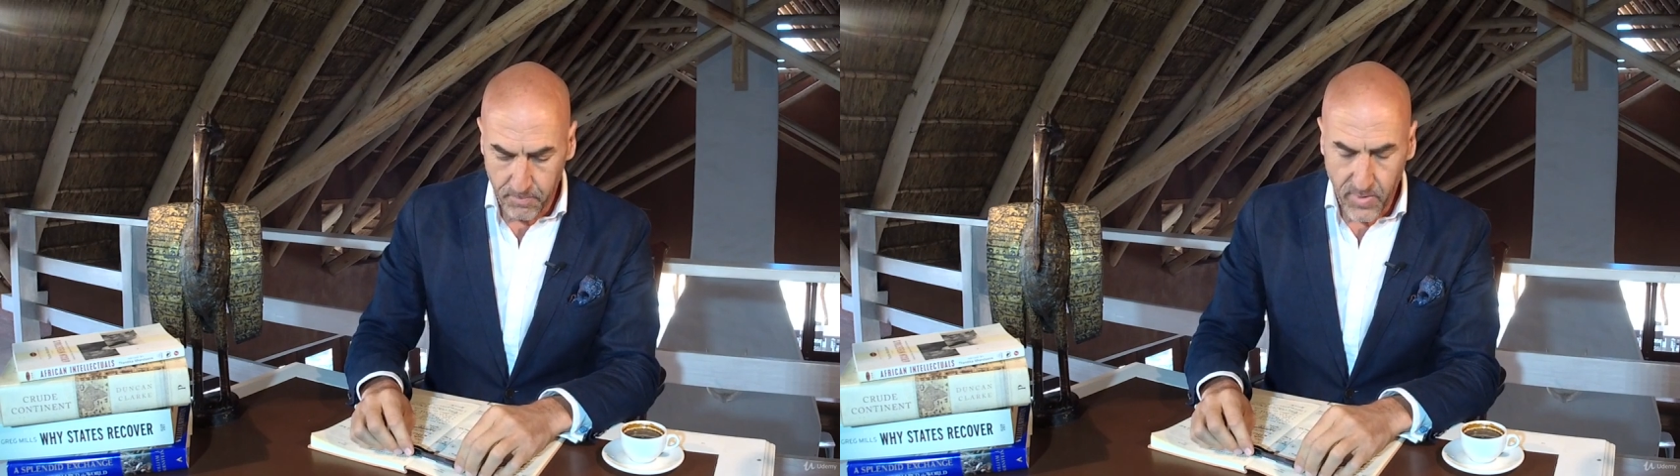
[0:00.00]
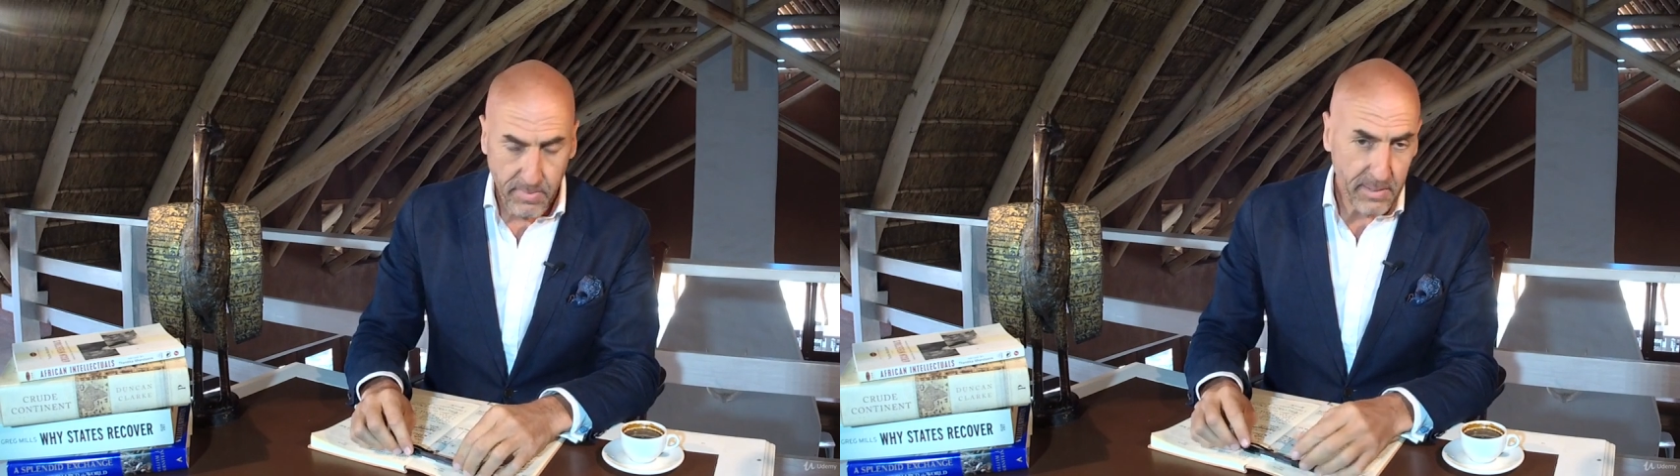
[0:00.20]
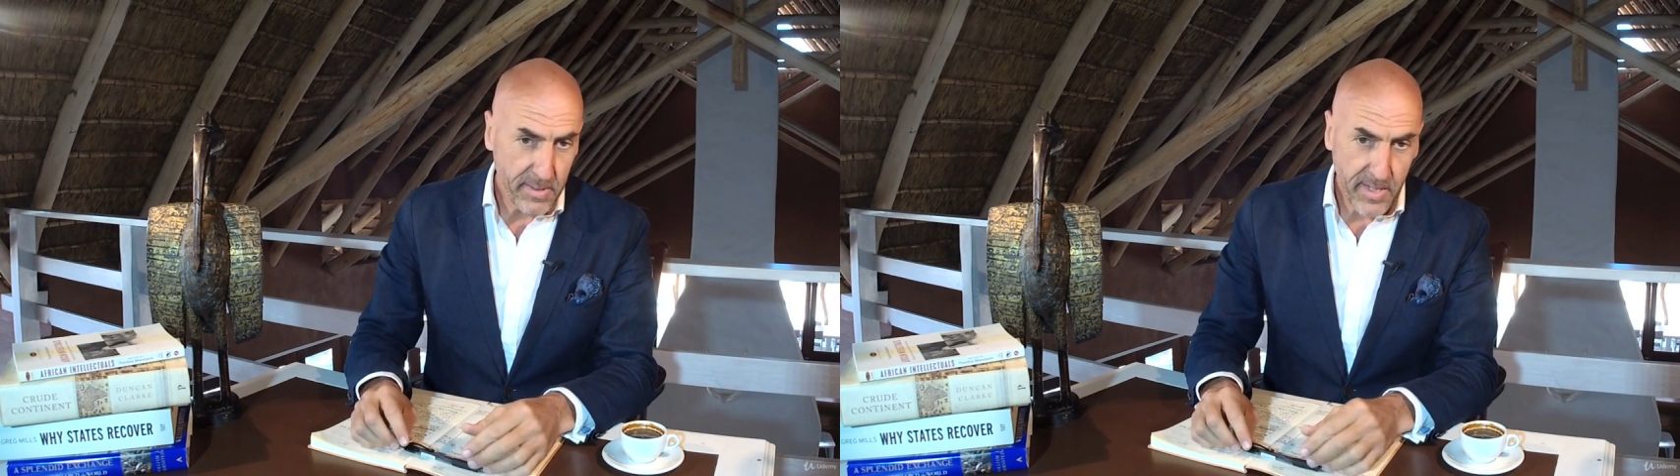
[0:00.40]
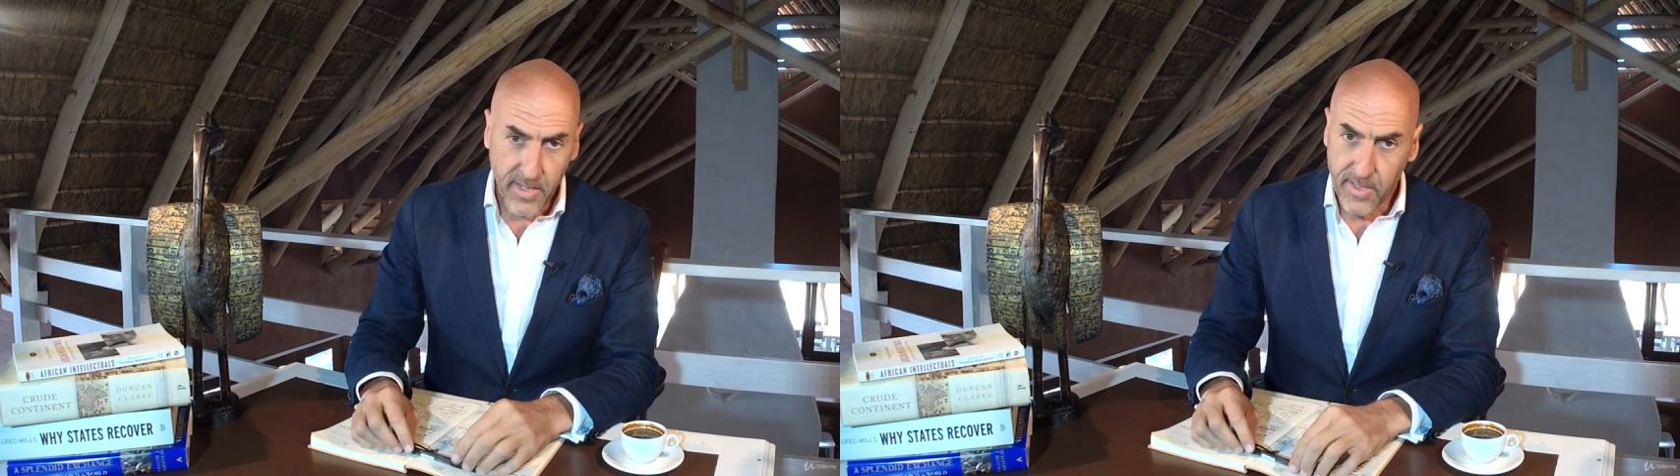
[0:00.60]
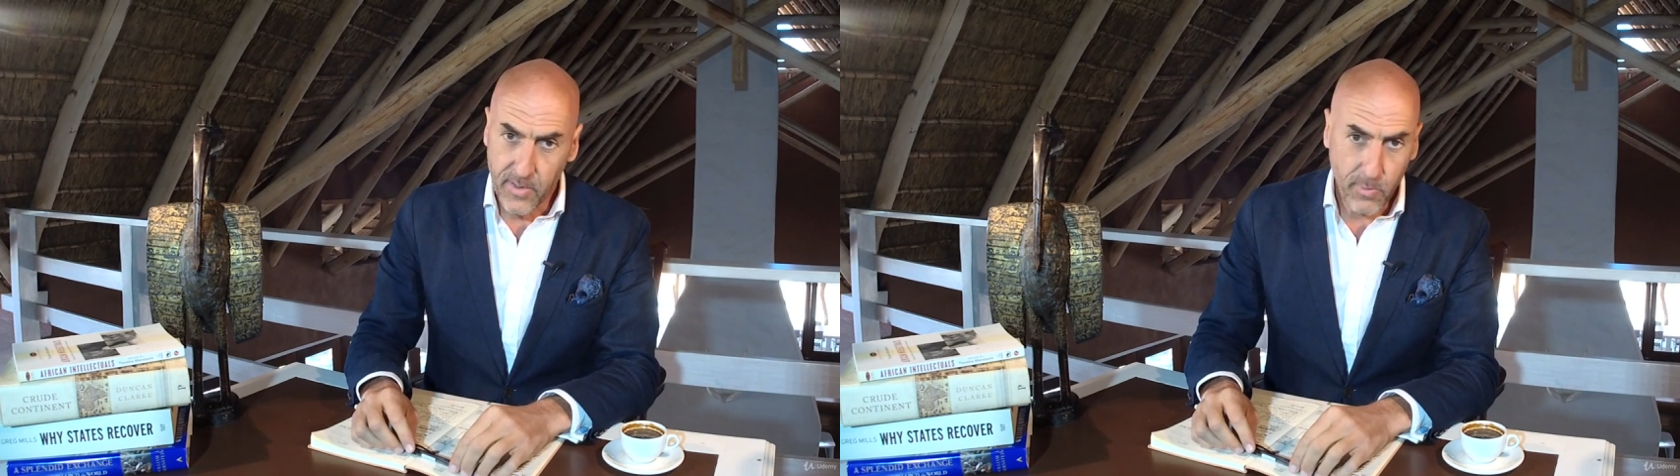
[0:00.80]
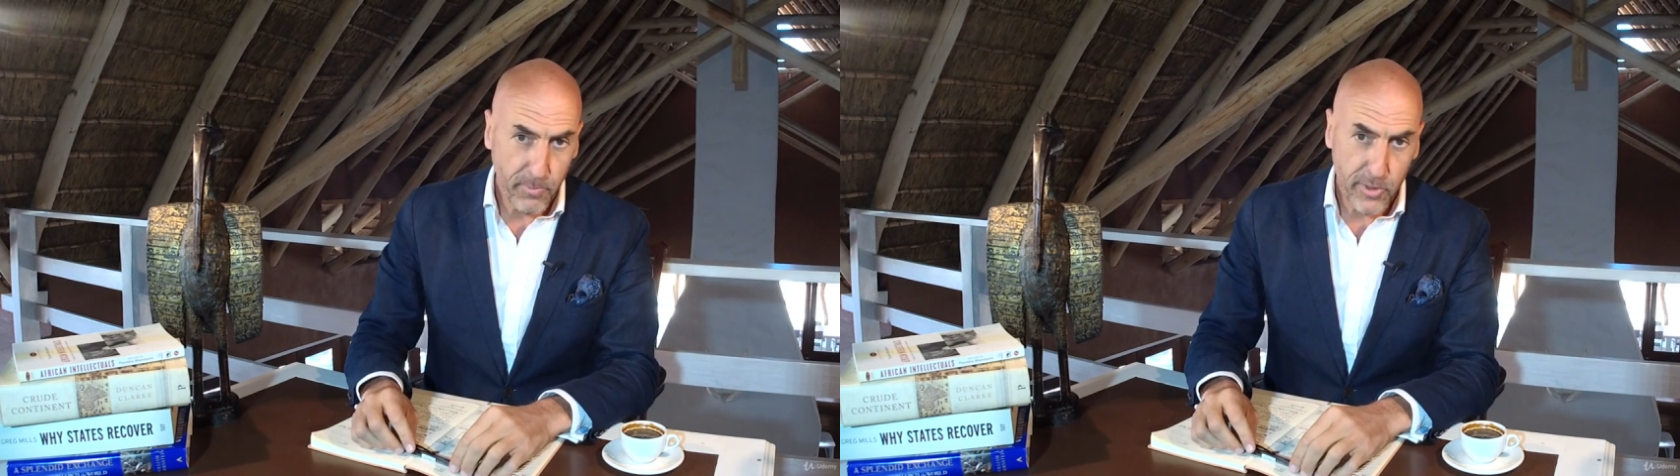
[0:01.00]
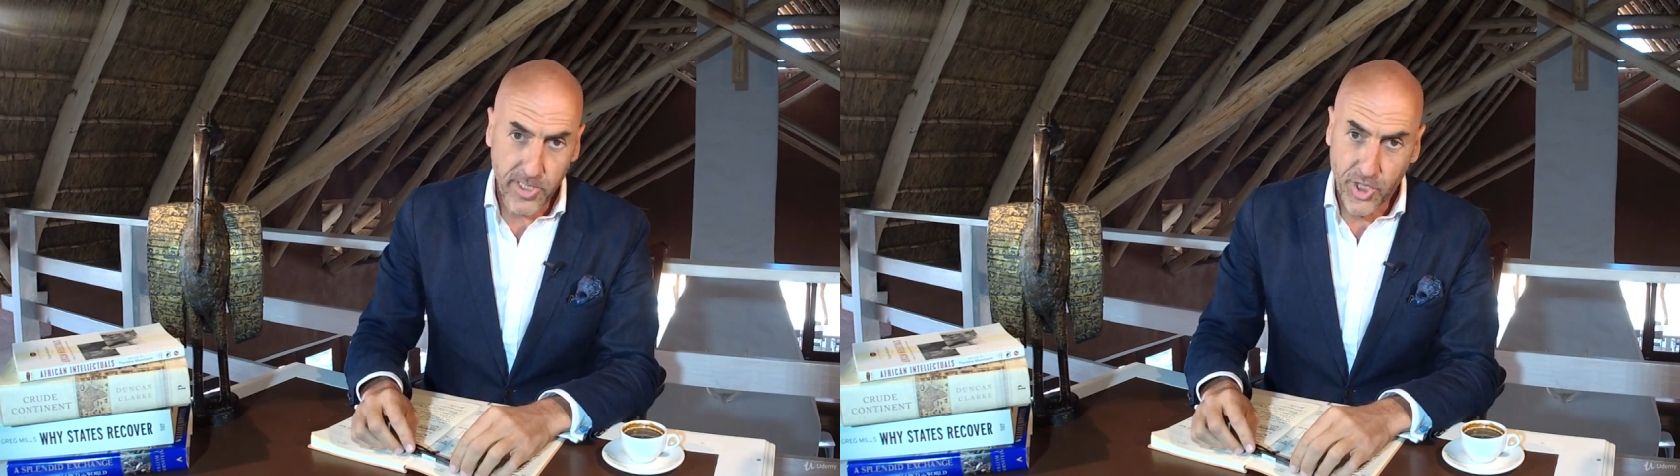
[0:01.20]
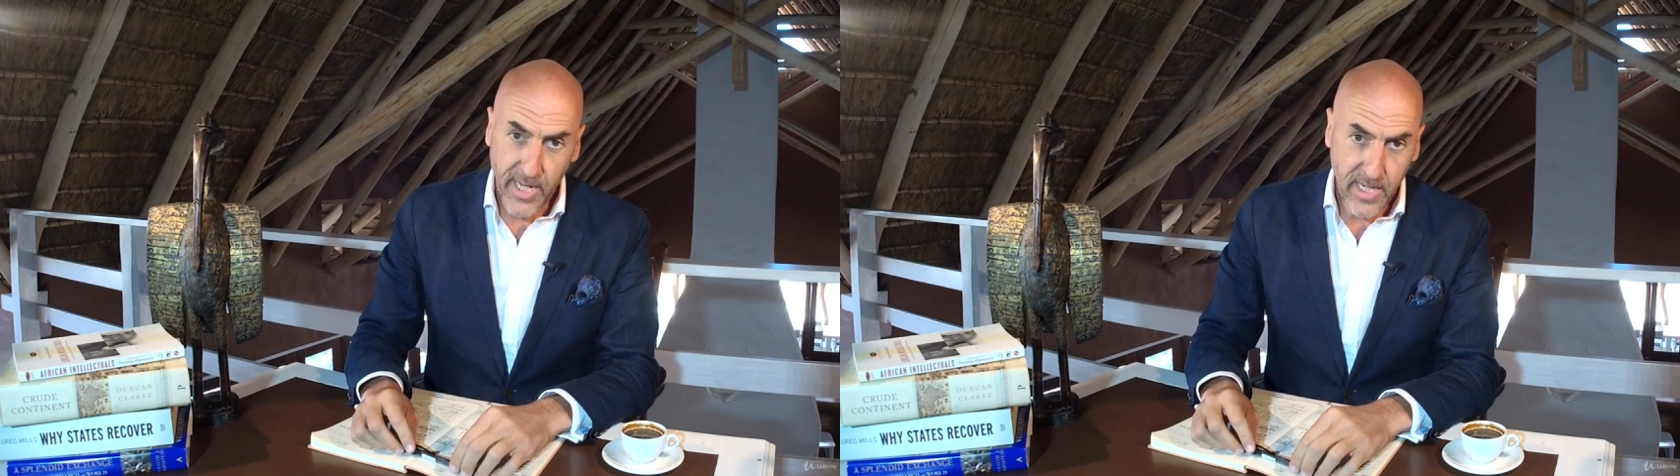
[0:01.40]
maybe you put a
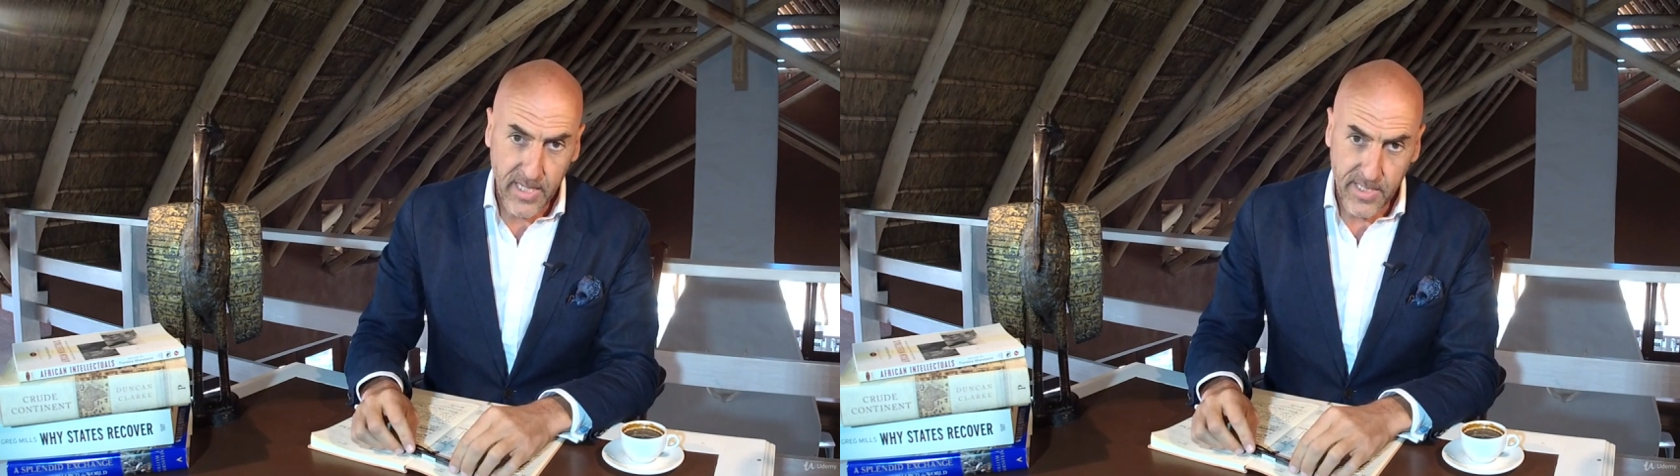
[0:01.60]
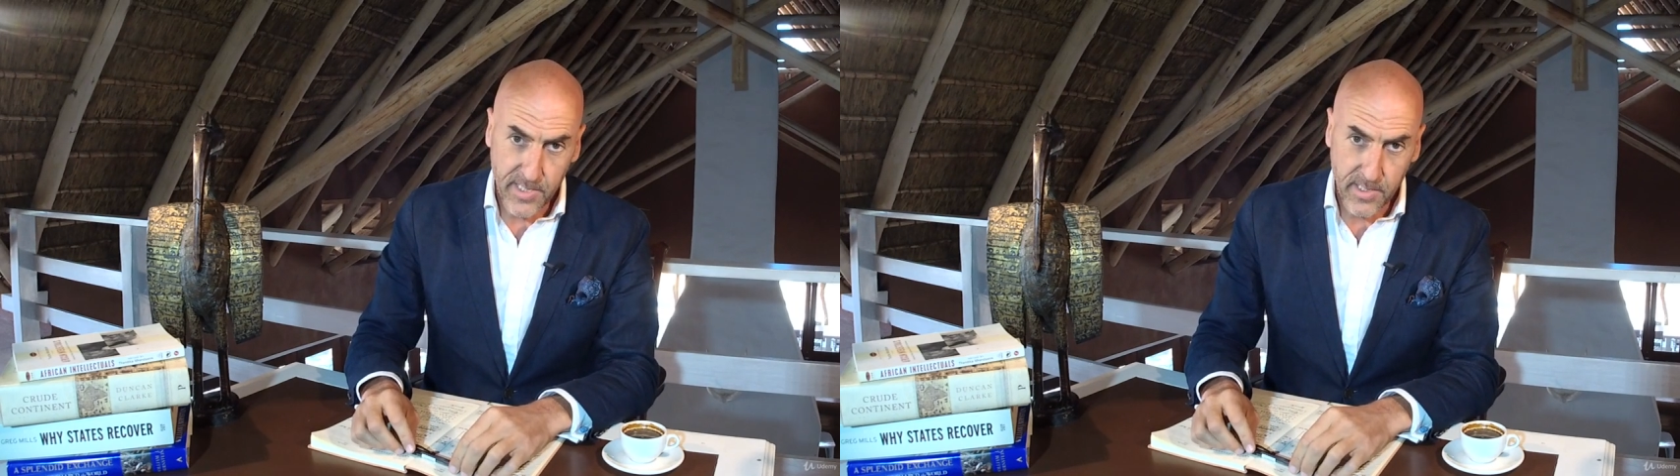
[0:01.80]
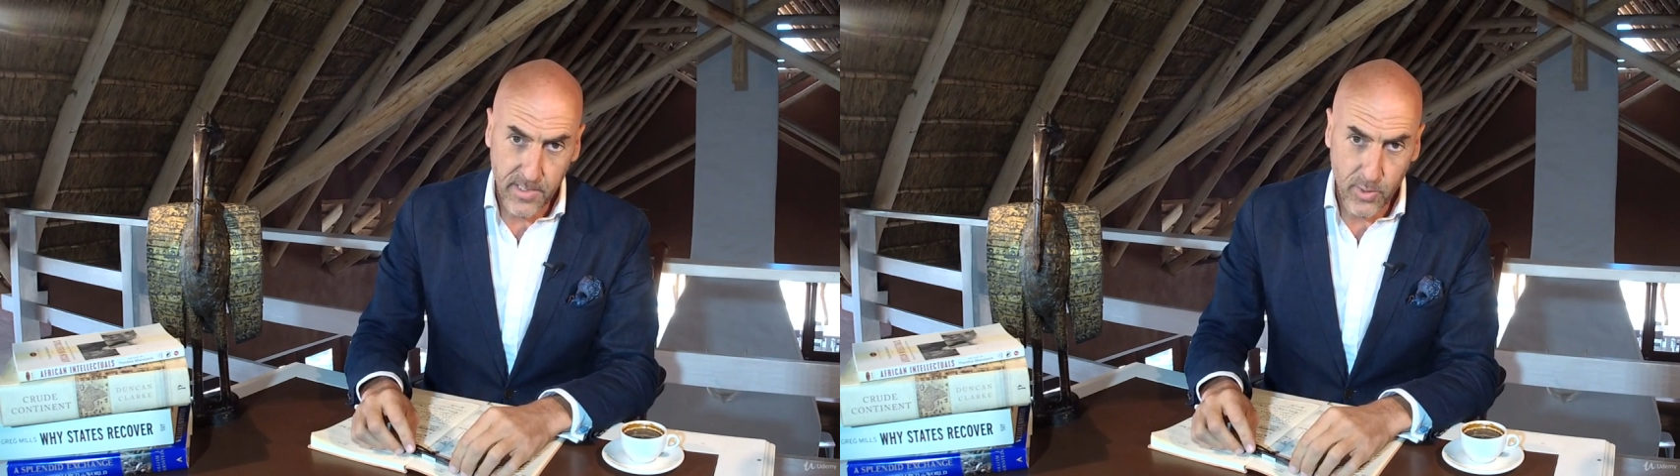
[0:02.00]
checklist.